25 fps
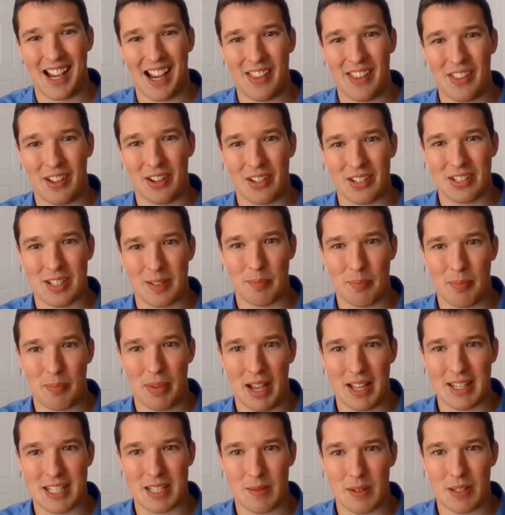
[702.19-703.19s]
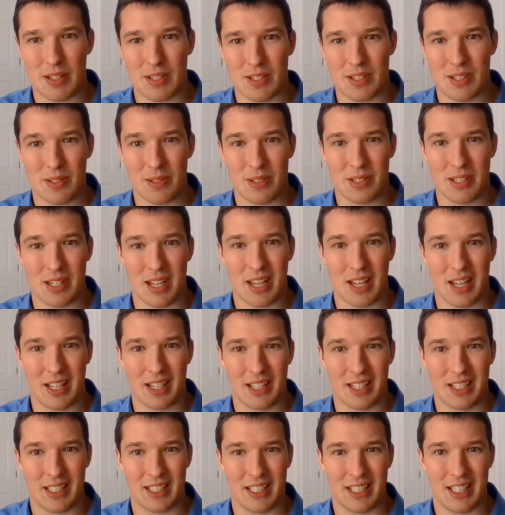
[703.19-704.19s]
And there are some pessimists who
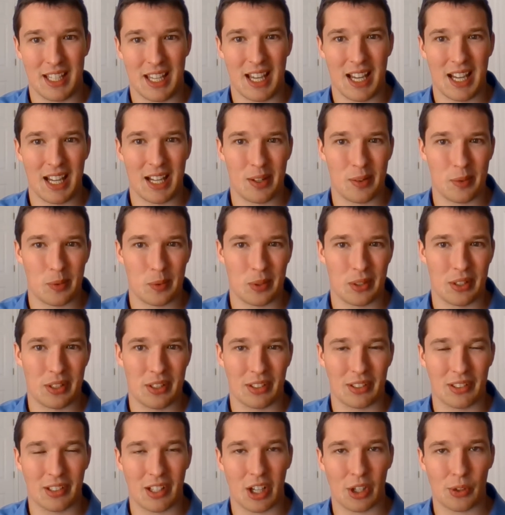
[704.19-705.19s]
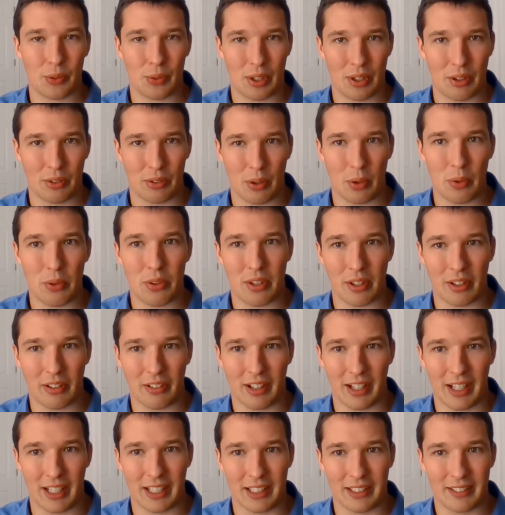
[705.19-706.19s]
say, yeah, we're in a long-run growth
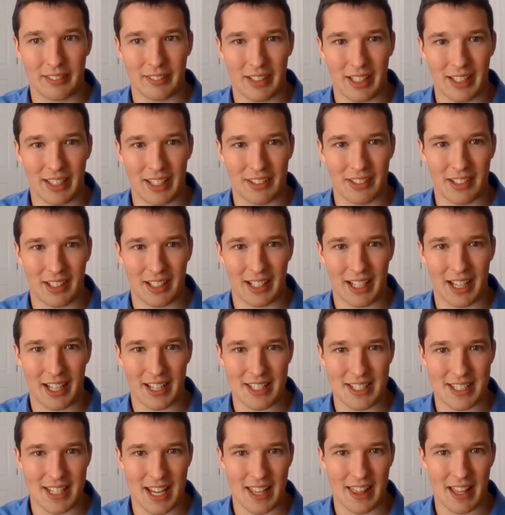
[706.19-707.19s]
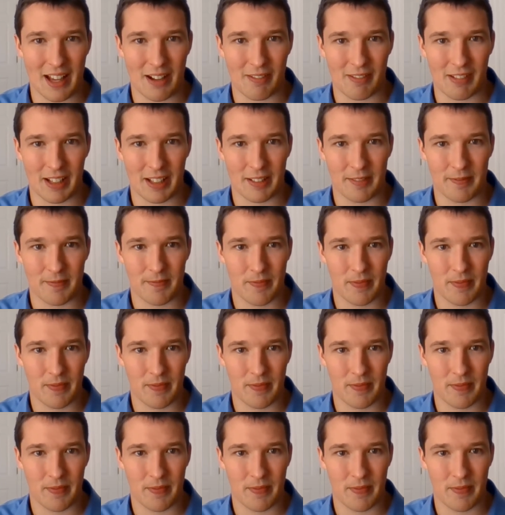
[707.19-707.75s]
decline, and that's going to kind of stay that way.